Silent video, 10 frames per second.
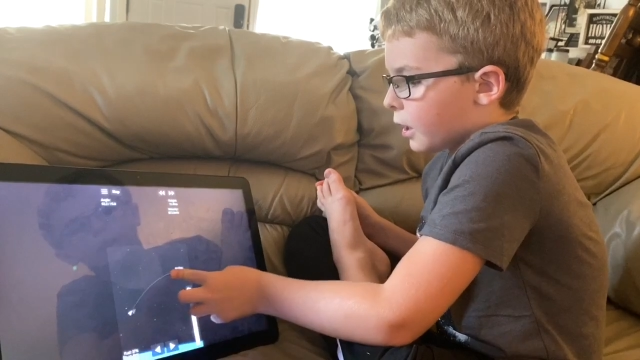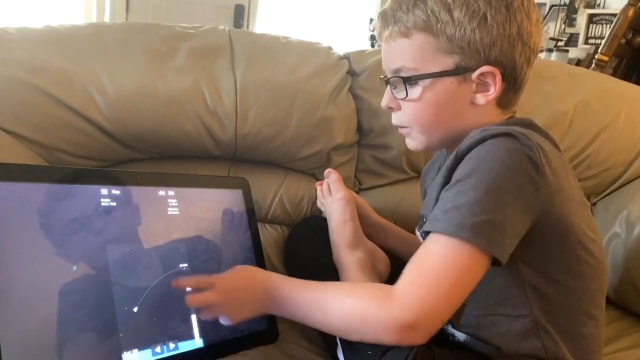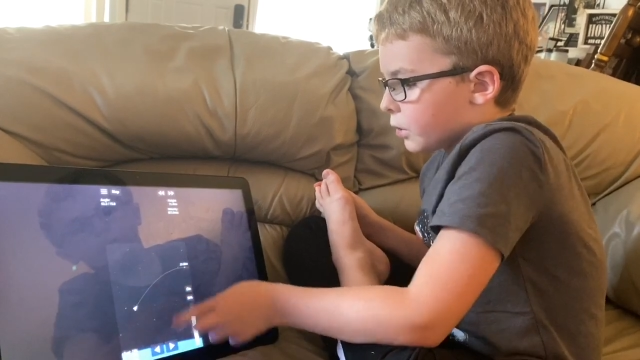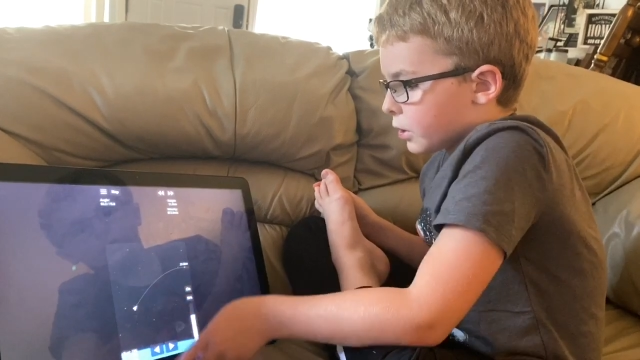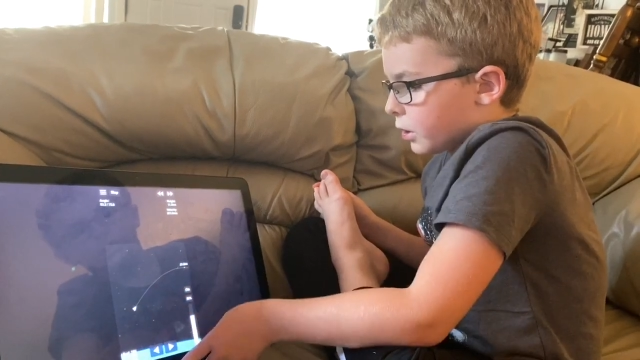
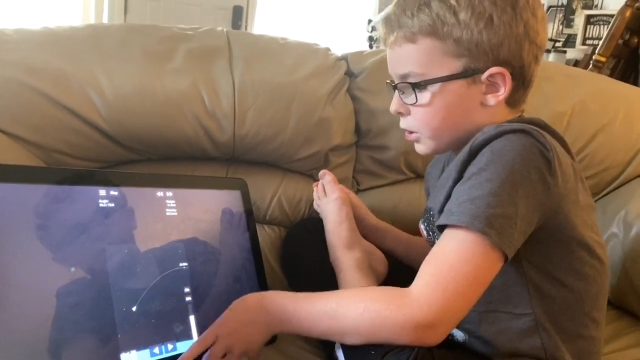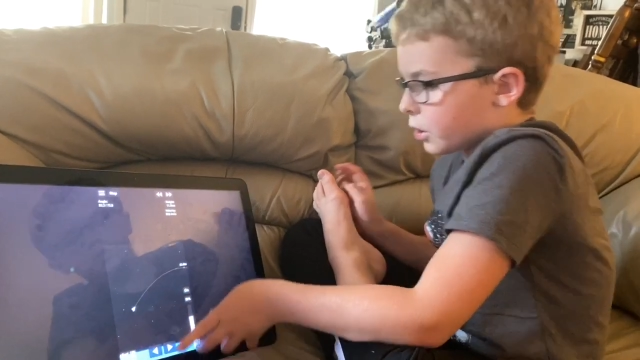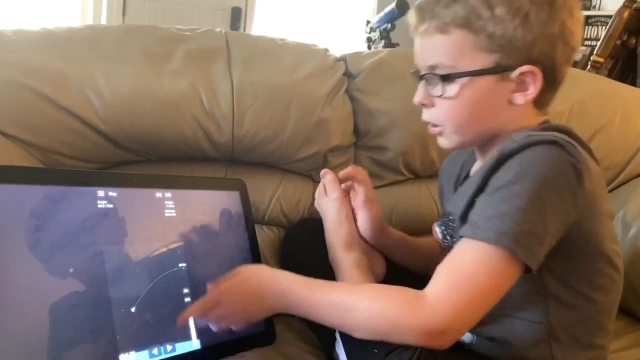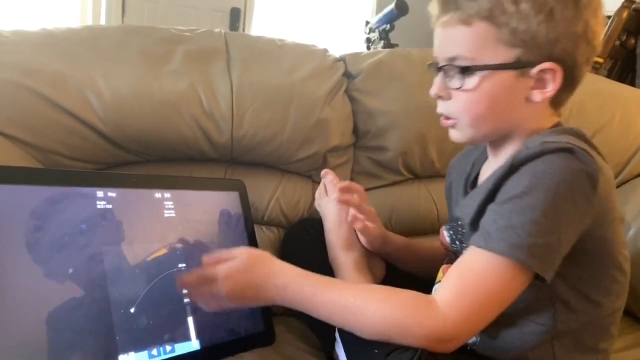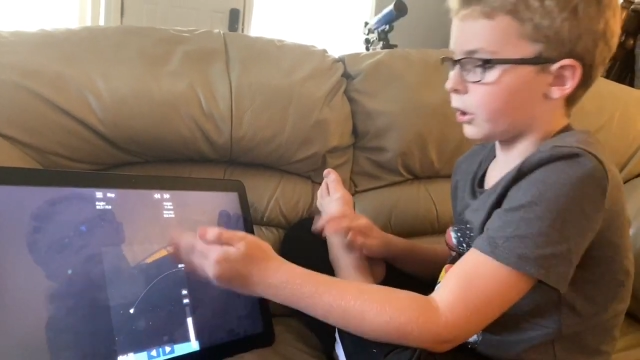I'm just gonna
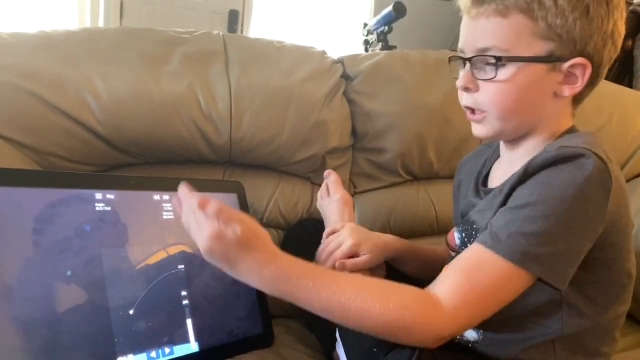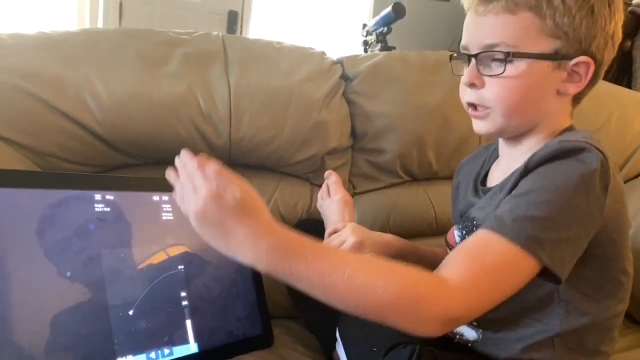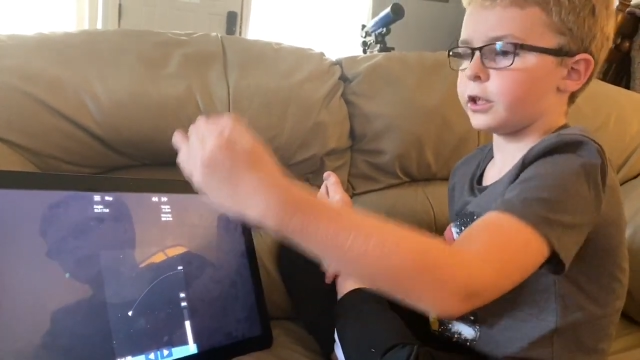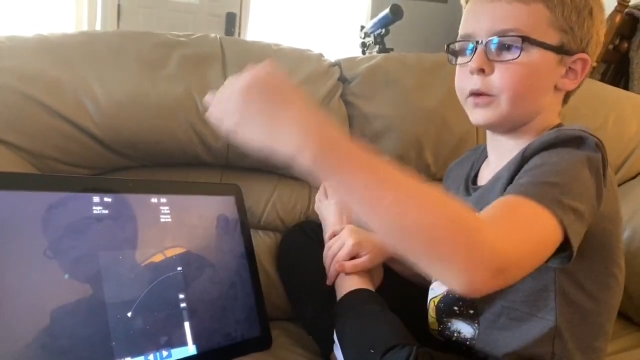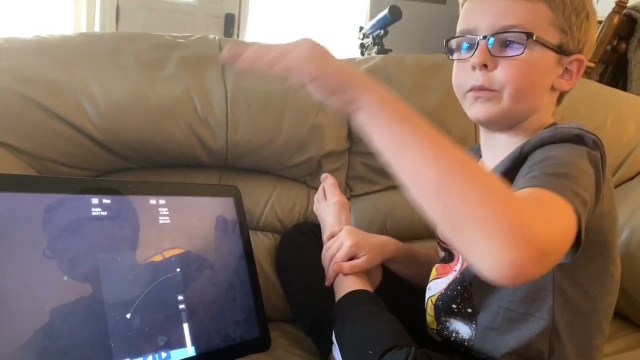start
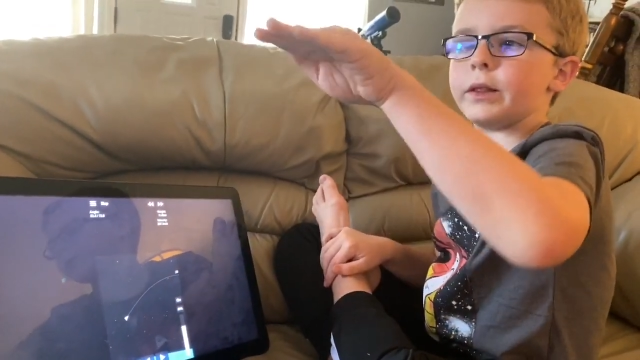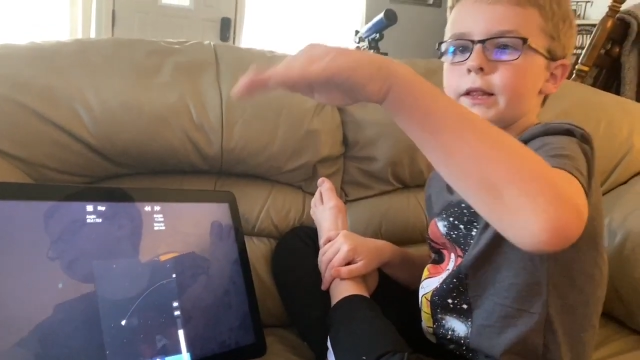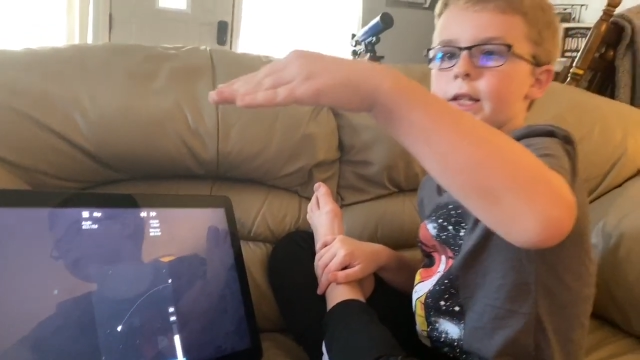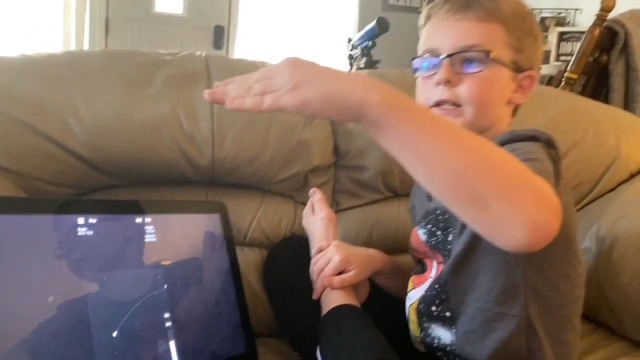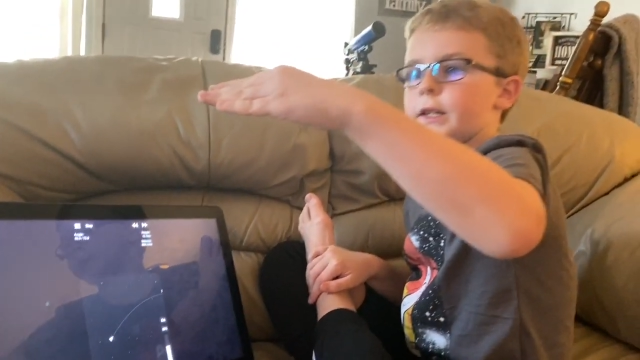turning
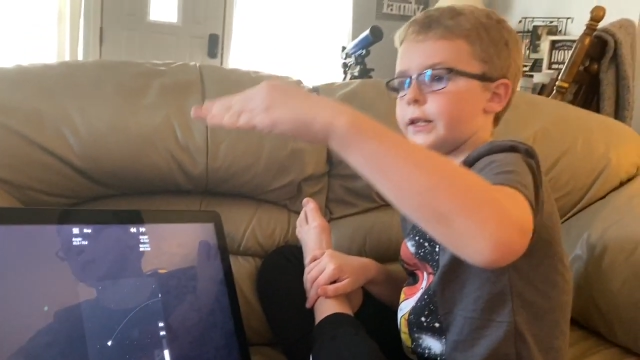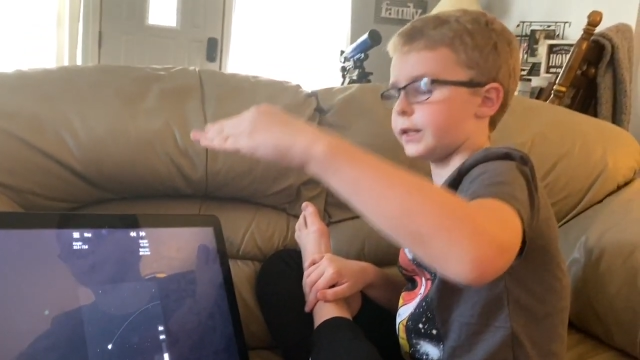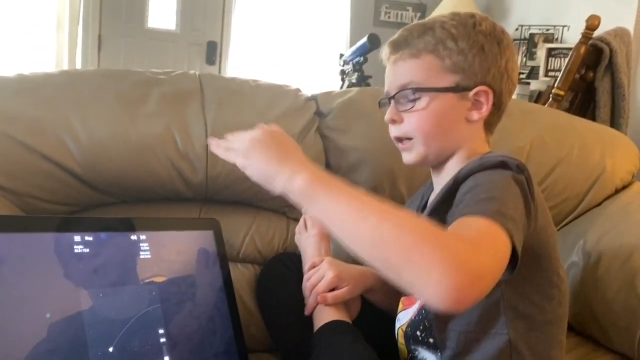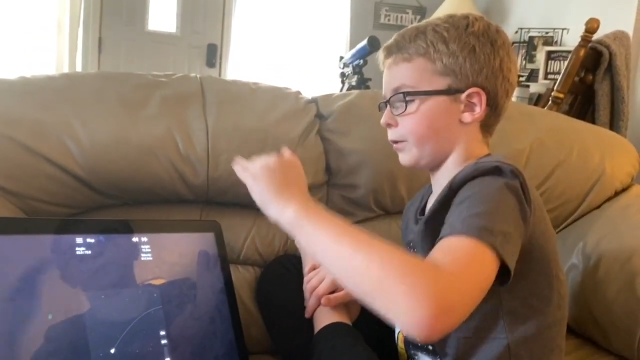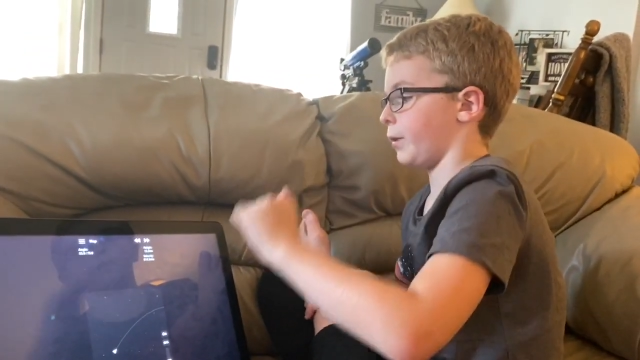completely
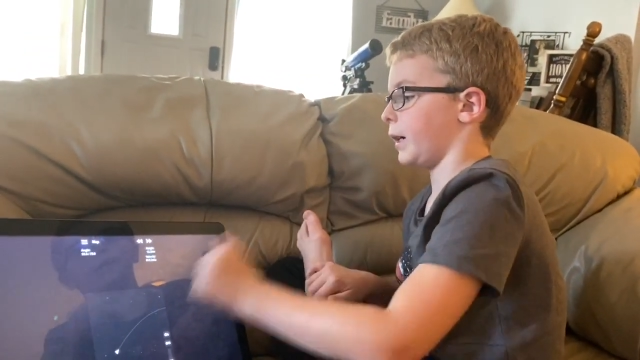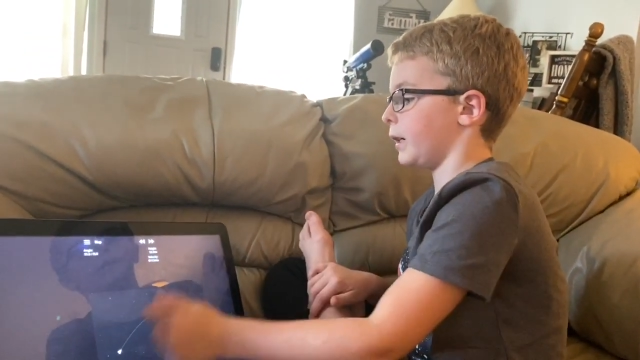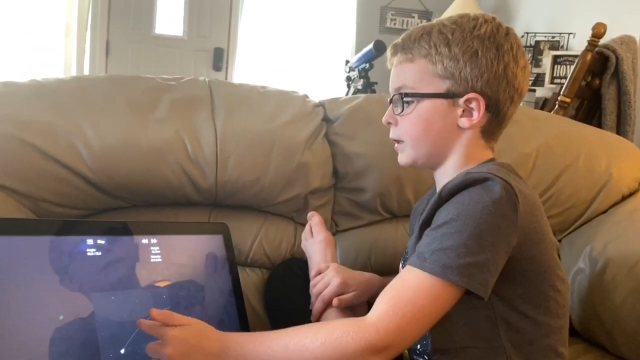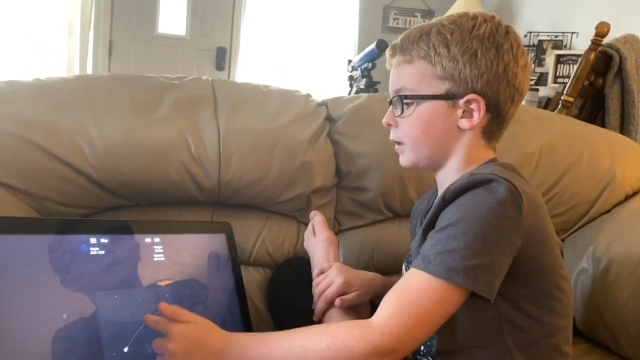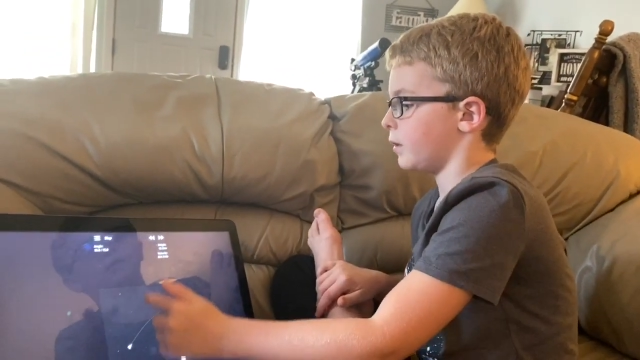sideways.